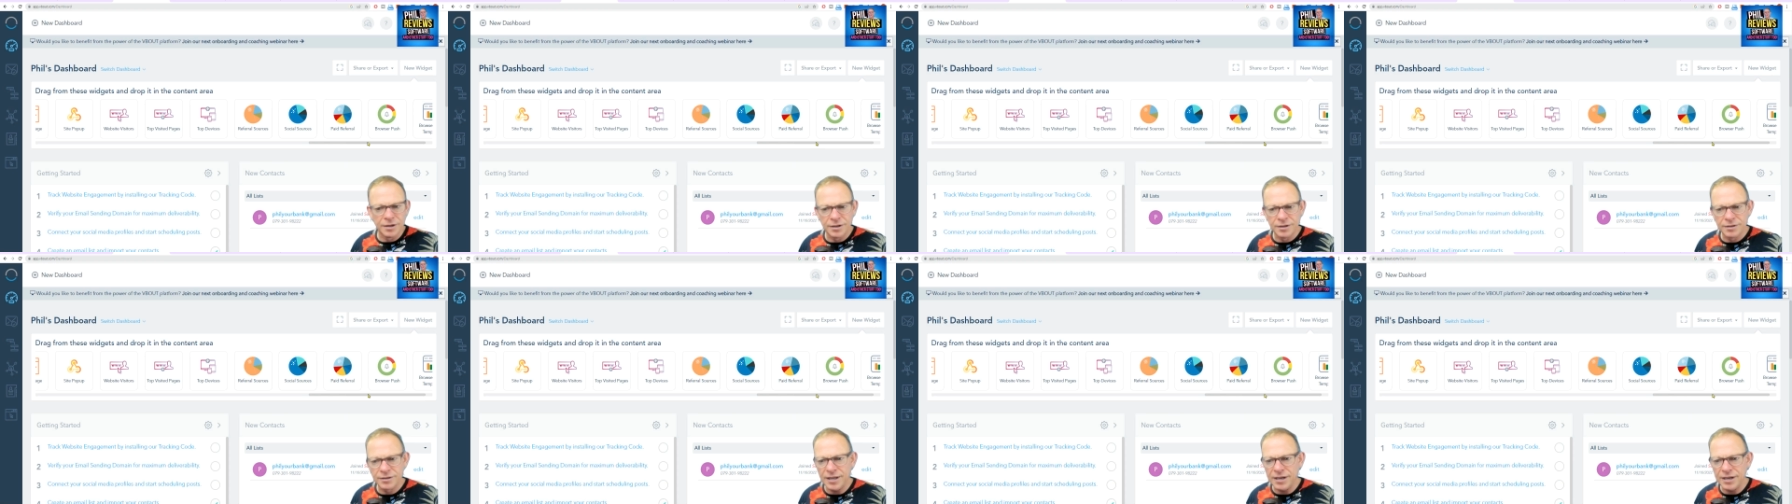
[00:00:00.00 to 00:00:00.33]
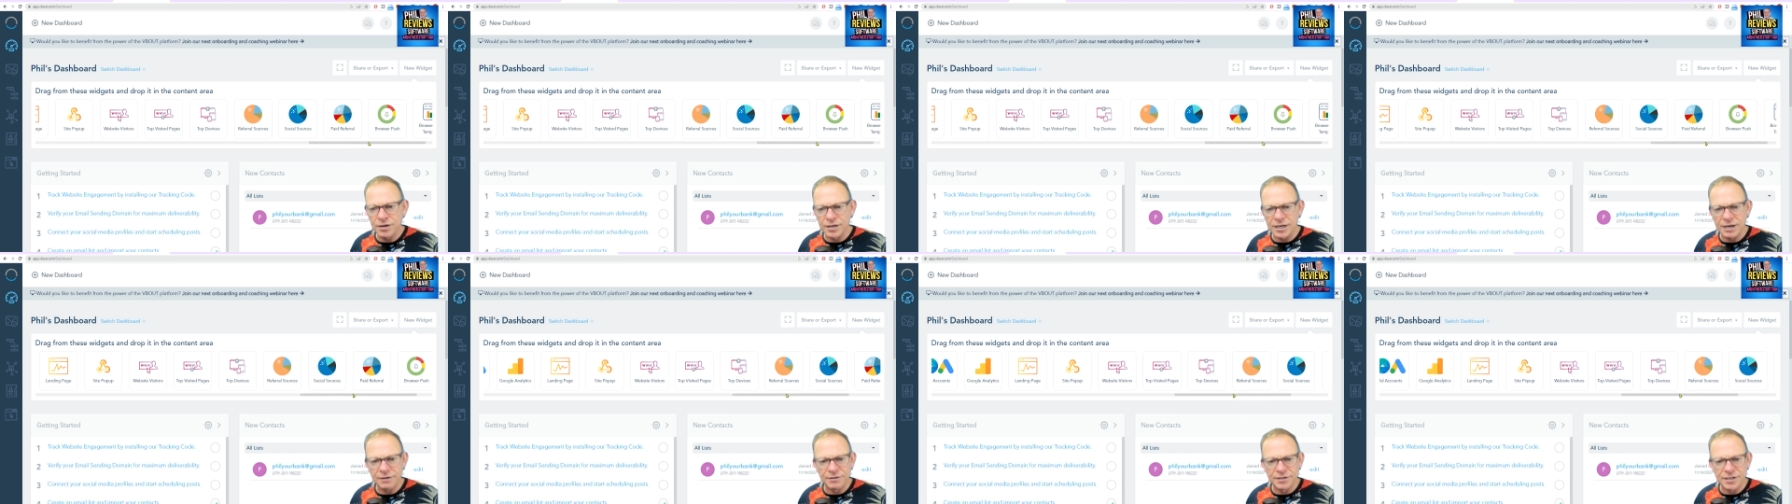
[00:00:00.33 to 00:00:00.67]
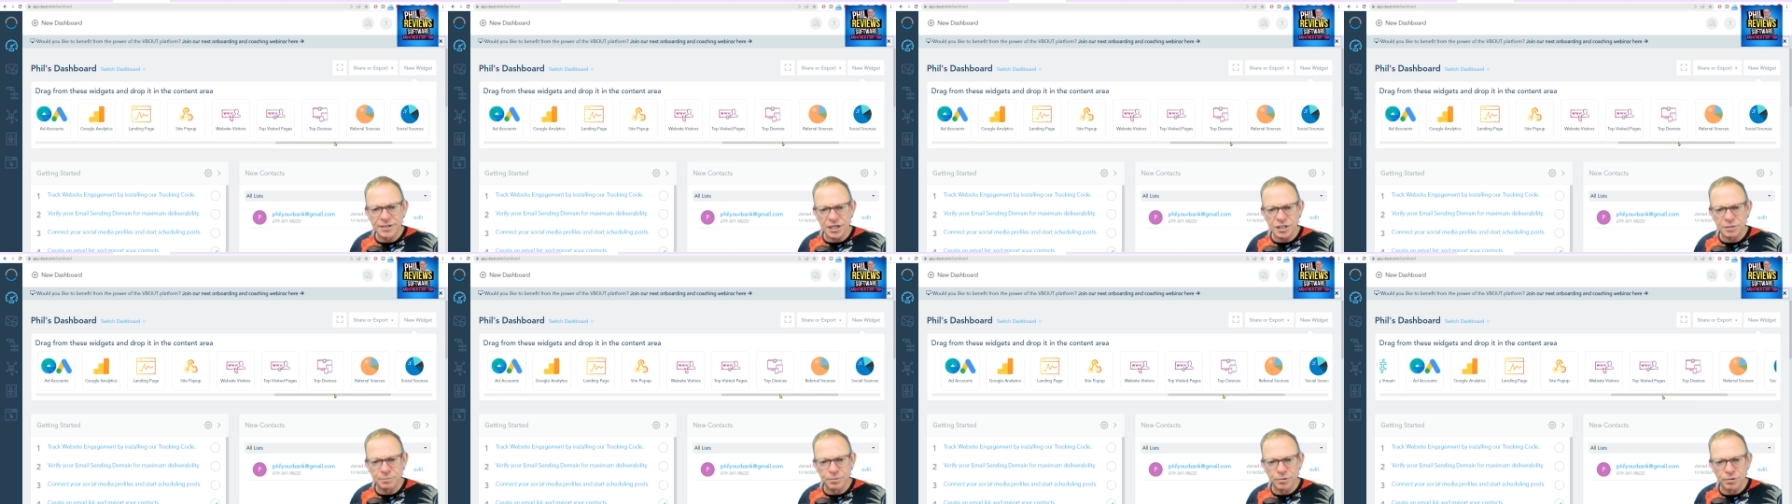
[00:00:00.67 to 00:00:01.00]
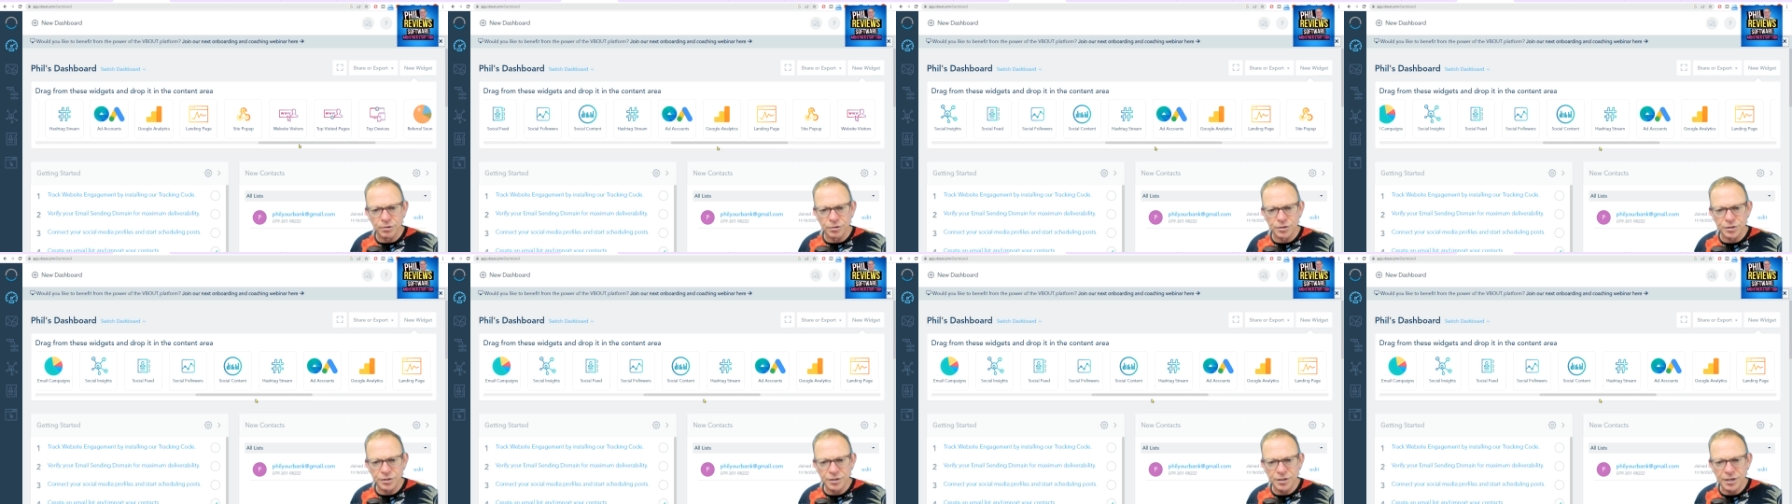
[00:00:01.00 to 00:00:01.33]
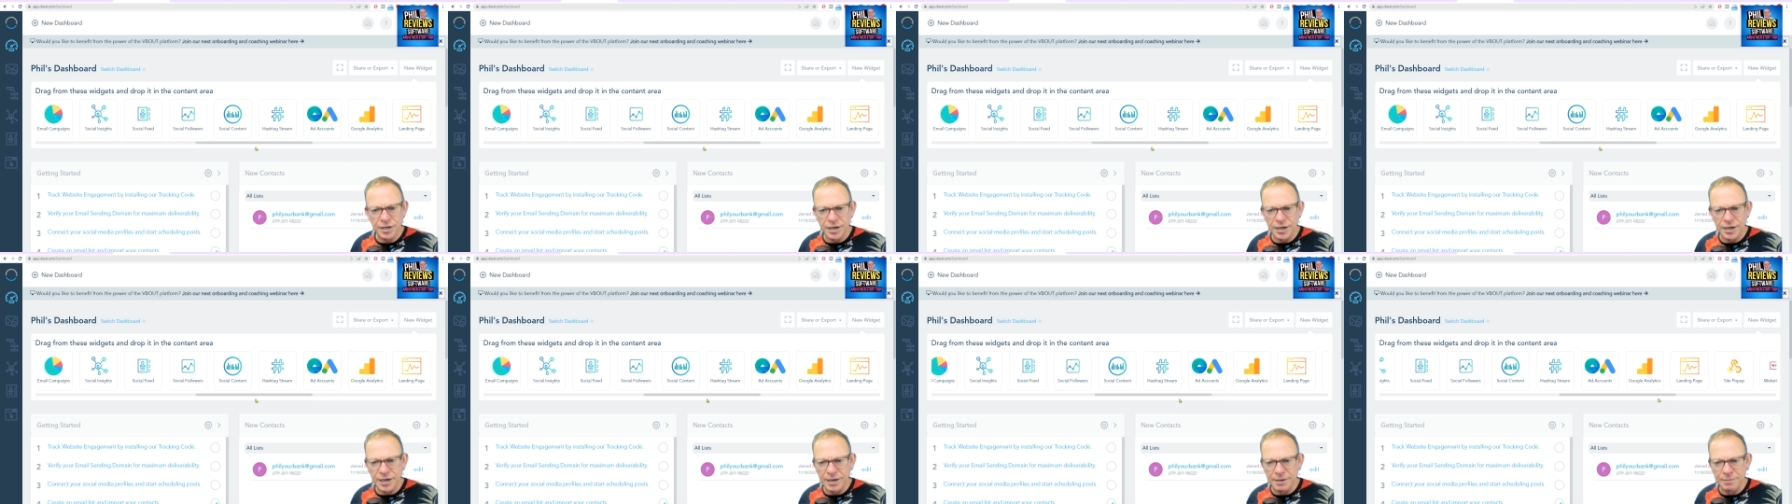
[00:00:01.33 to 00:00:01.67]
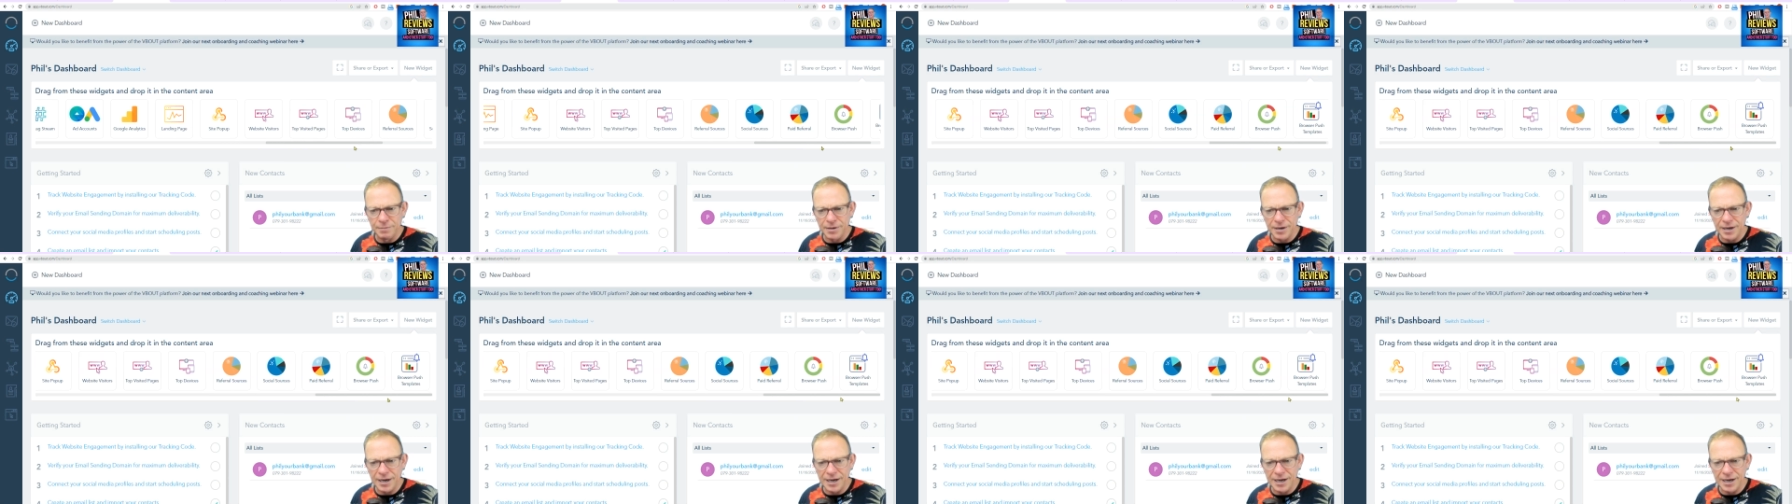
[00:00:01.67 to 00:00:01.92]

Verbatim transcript: they could have a dashboard. Um,